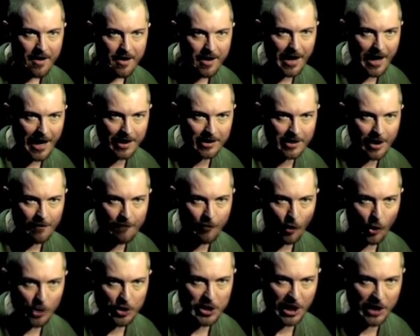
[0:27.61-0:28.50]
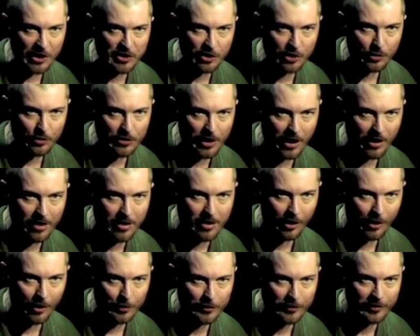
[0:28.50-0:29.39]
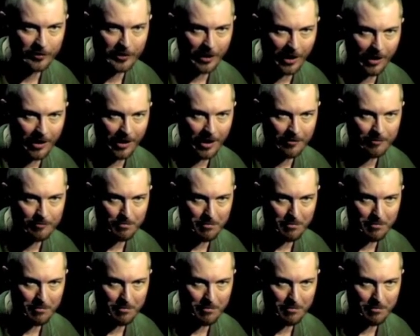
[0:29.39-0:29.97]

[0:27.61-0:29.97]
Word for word: California to the coast of